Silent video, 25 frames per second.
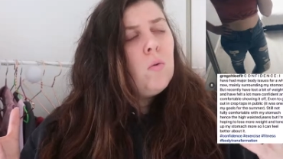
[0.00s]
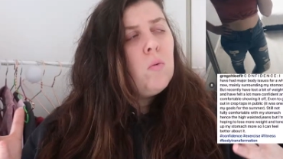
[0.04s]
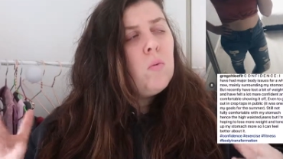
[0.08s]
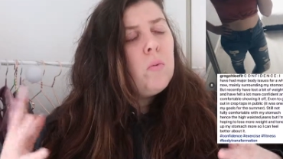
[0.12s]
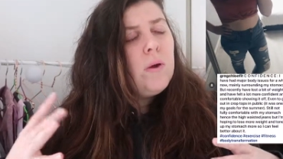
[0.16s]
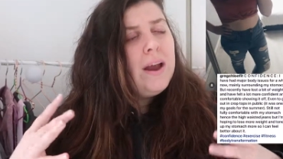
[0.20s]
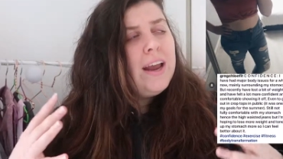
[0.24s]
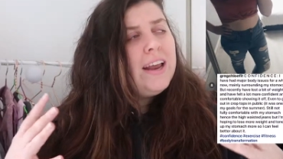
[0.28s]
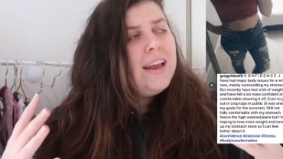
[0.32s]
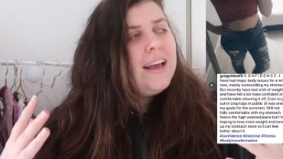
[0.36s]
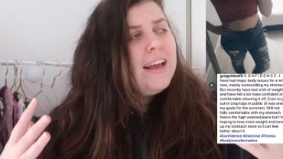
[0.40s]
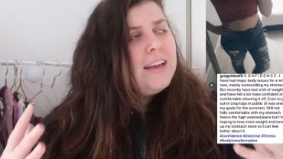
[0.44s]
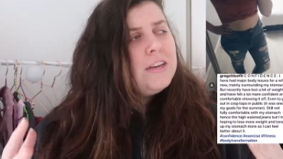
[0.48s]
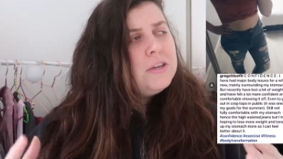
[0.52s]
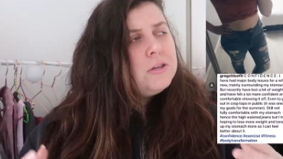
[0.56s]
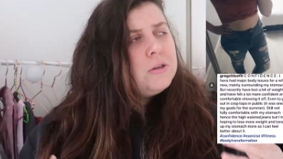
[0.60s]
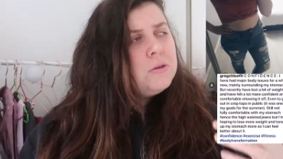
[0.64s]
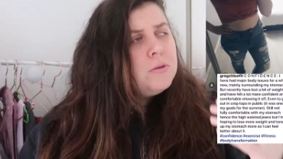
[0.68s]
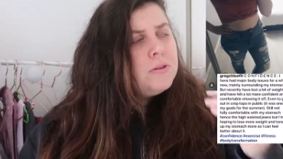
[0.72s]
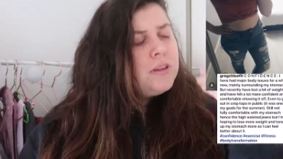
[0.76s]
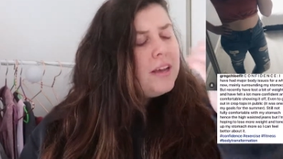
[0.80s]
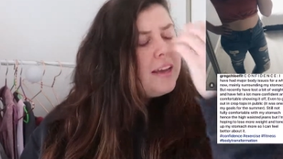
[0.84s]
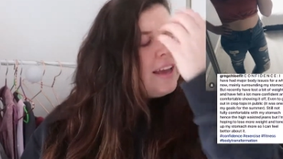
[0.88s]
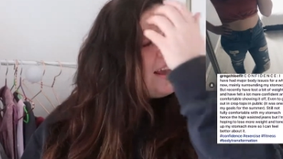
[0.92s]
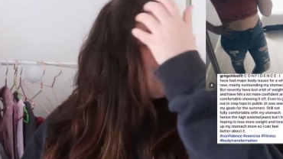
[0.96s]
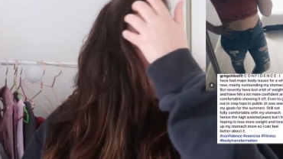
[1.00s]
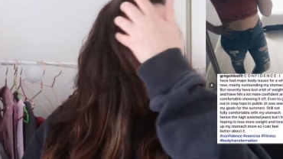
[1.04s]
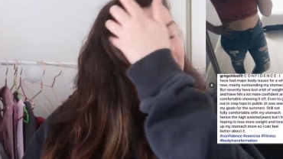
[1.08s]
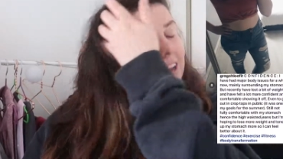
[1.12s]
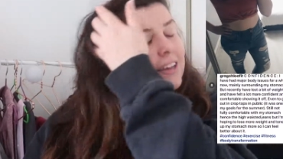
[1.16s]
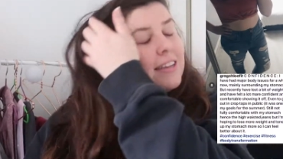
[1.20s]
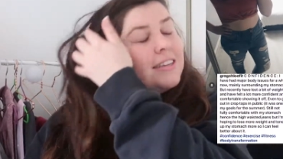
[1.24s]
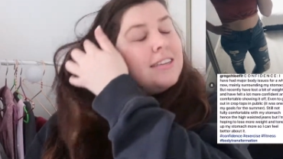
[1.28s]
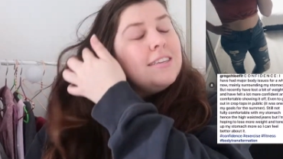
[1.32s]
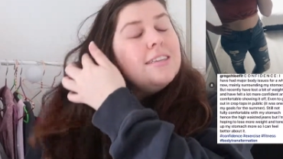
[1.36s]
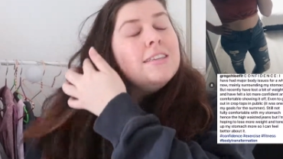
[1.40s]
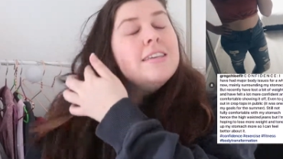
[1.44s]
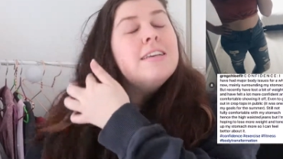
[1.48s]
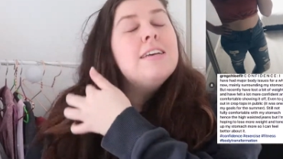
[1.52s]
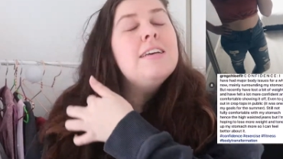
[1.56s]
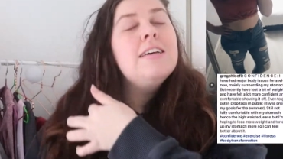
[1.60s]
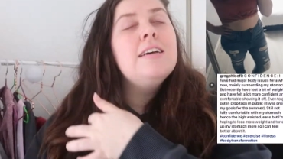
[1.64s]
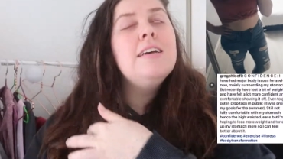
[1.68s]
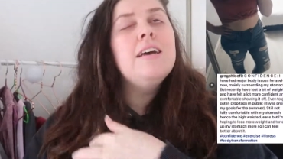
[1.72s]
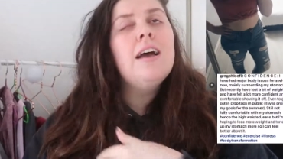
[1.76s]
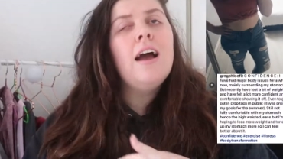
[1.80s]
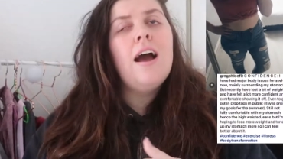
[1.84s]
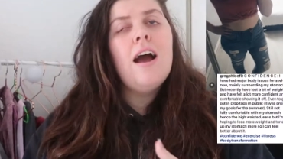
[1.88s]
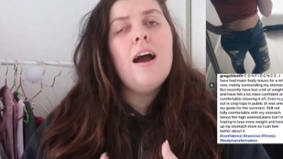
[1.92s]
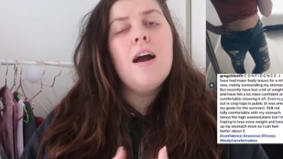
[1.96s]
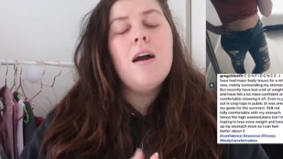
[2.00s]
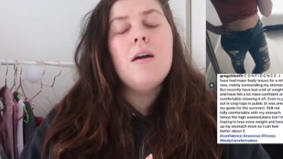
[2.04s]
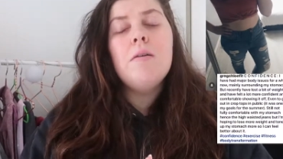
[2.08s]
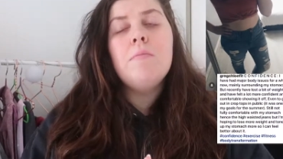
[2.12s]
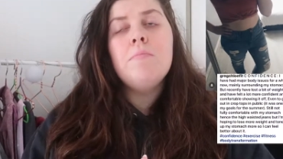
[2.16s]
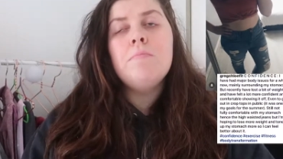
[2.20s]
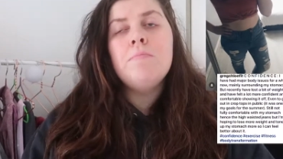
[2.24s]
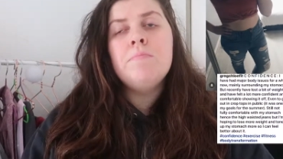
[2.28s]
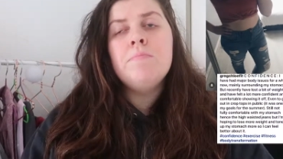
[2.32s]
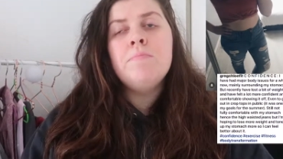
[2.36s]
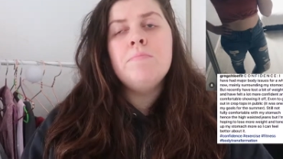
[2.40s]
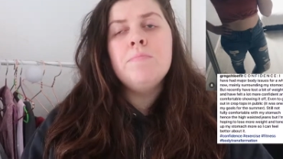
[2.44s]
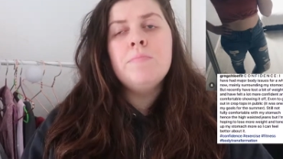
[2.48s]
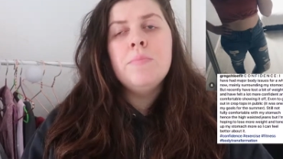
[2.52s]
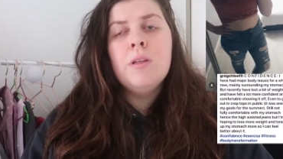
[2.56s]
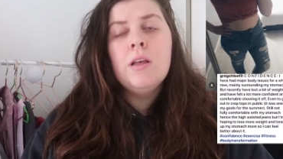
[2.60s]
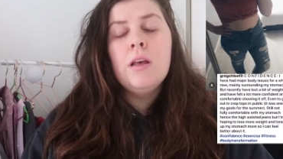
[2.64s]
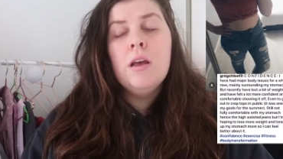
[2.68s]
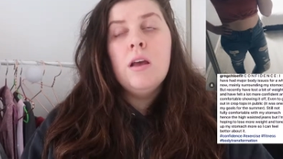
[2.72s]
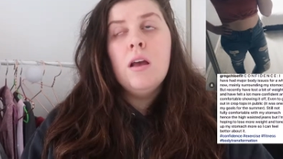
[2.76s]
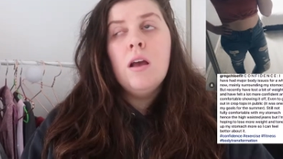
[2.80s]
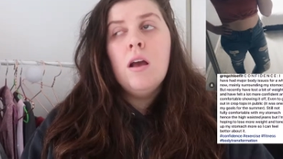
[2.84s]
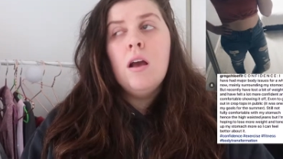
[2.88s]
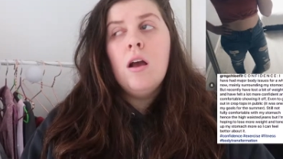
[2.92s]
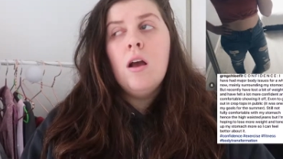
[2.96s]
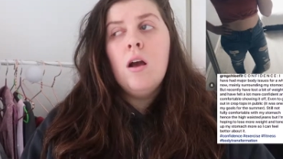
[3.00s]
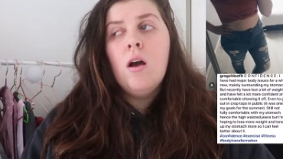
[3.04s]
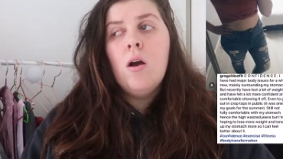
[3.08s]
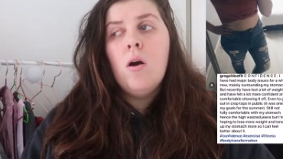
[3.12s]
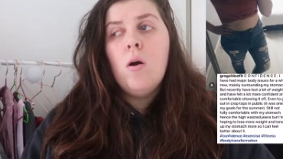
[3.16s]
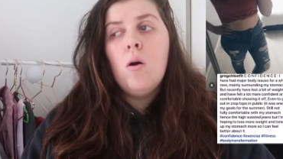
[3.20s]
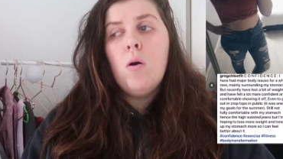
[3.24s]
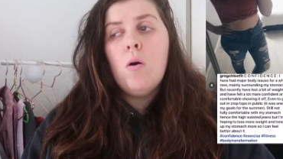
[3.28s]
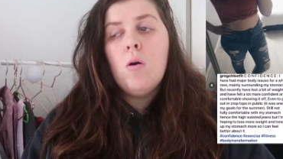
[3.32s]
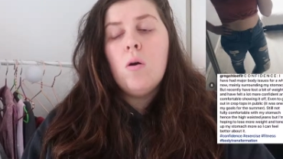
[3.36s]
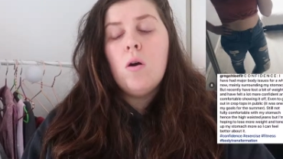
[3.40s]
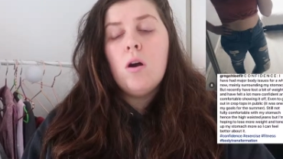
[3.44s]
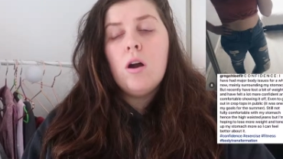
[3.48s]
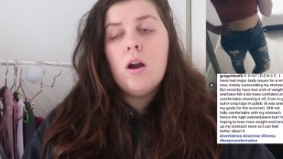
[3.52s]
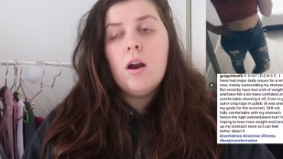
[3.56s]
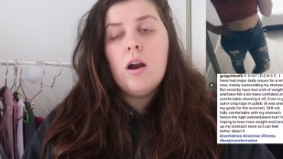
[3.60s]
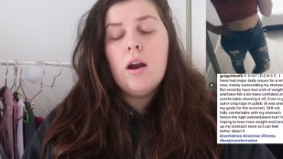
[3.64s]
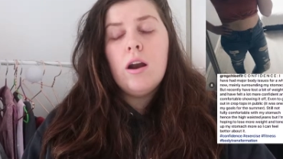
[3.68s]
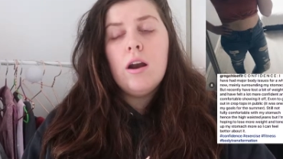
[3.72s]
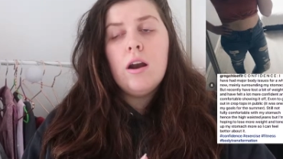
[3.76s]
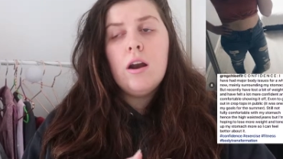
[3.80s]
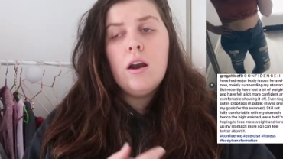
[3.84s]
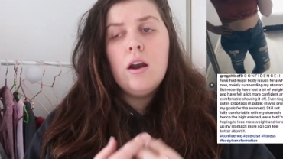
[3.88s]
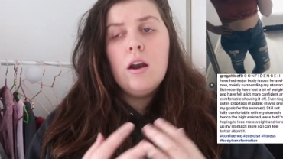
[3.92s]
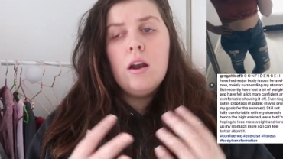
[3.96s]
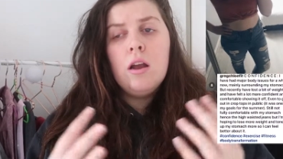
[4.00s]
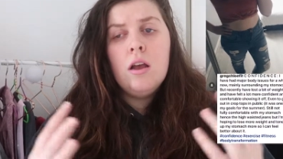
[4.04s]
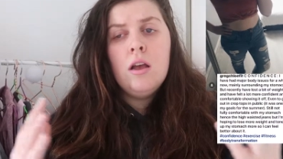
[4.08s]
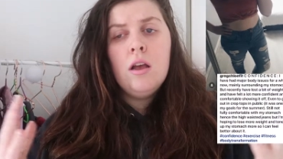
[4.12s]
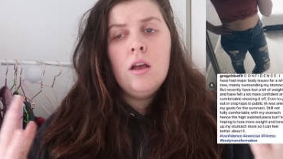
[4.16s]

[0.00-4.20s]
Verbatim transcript: weight issues I guess um, or